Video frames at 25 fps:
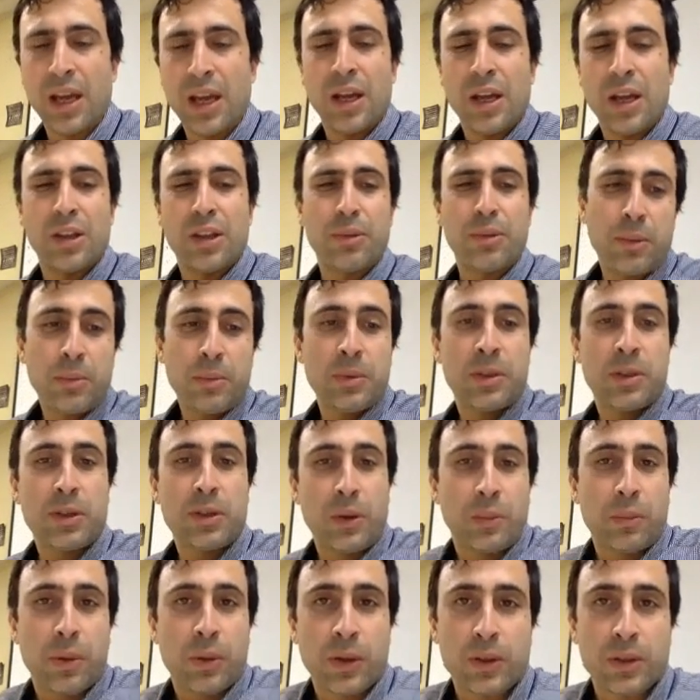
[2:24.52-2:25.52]
The problem with
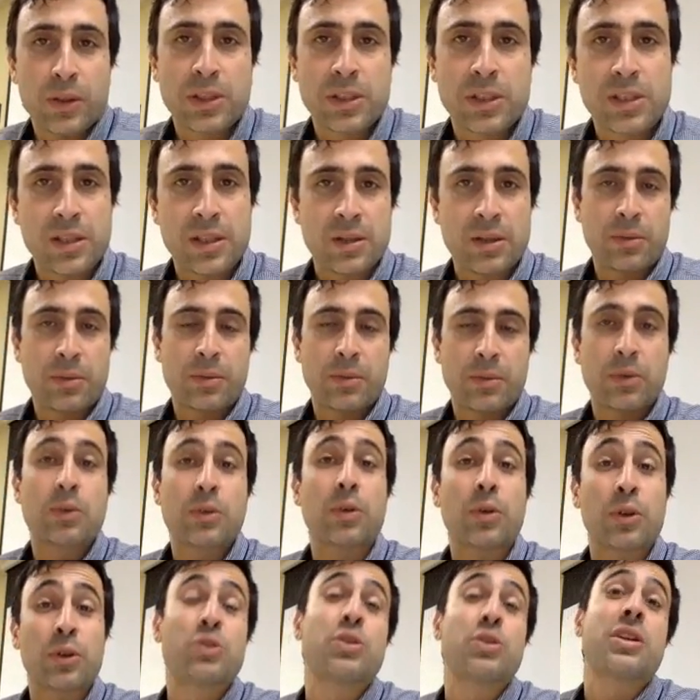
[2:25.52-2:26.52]
dot plots is that
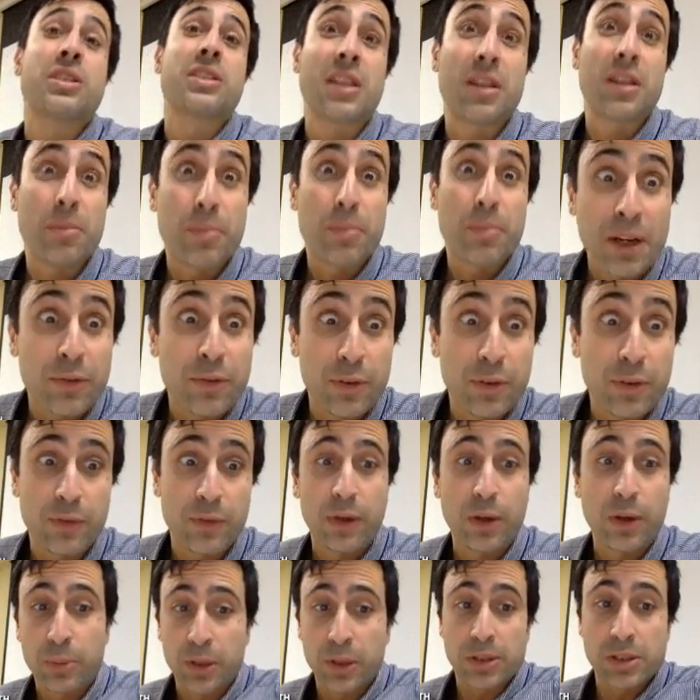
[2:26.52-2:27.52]
or should I say the benefit of
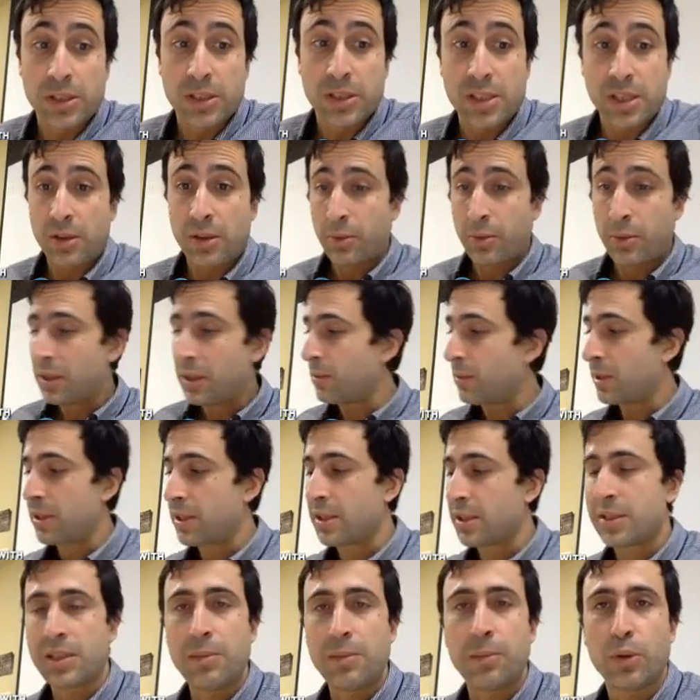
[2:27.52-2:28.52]
dot plots is that they're really, really
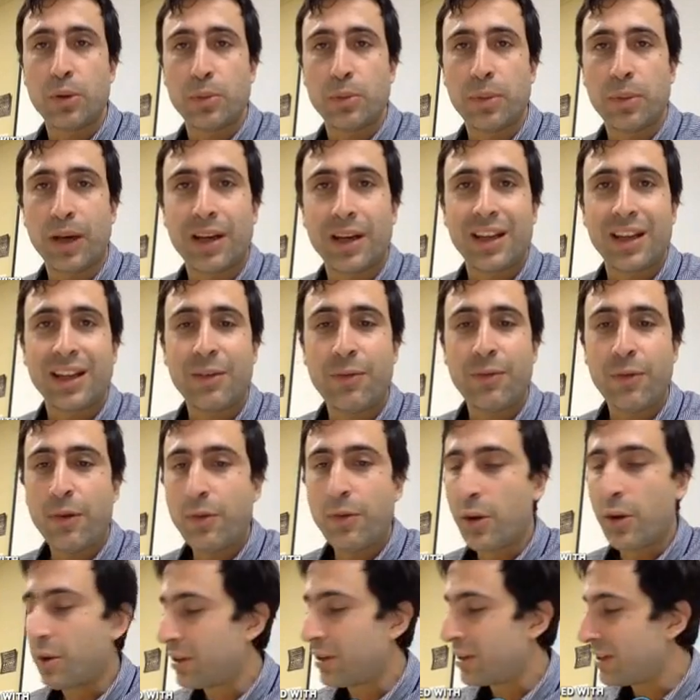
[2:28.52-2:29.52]
simple, but if
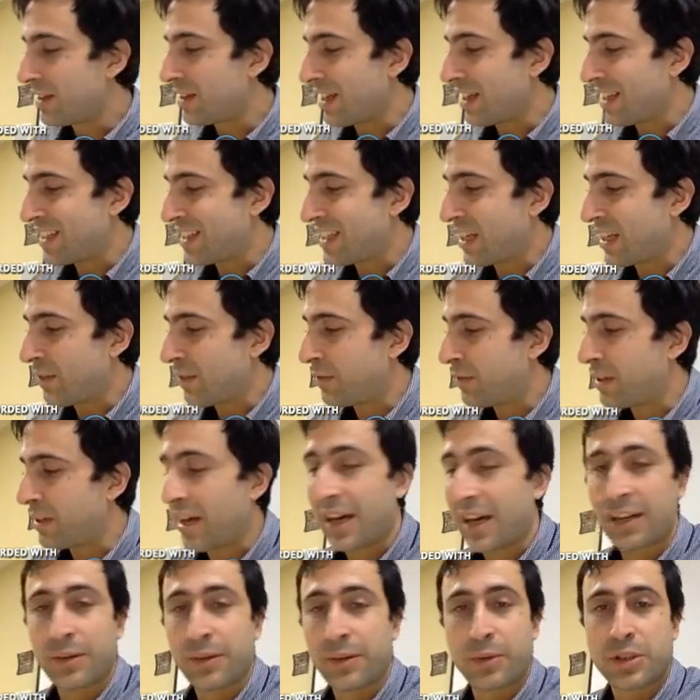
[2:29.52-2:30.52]
I've got a set of
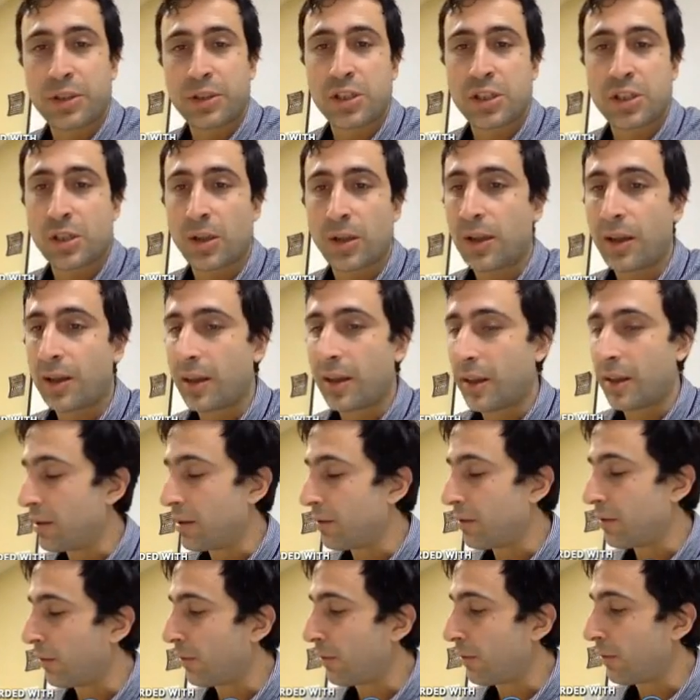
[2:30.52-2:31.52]
data which is slightly
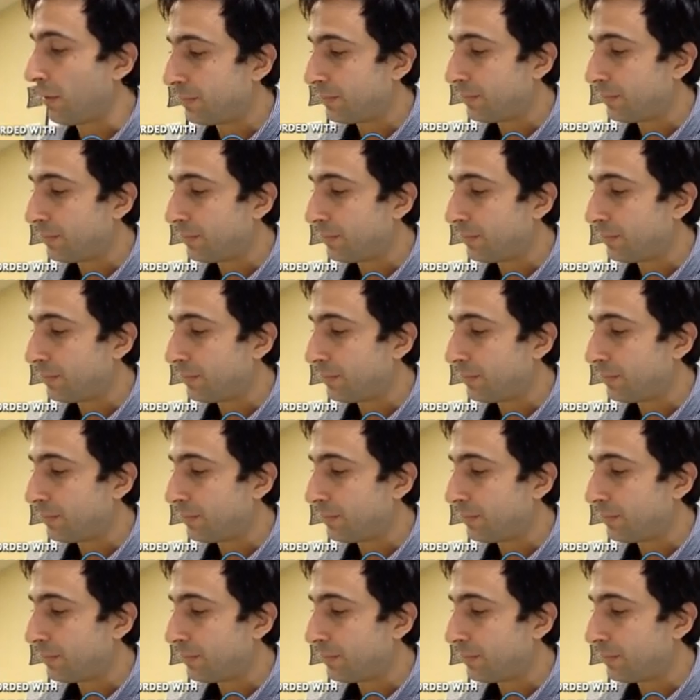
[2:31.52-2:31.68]
different,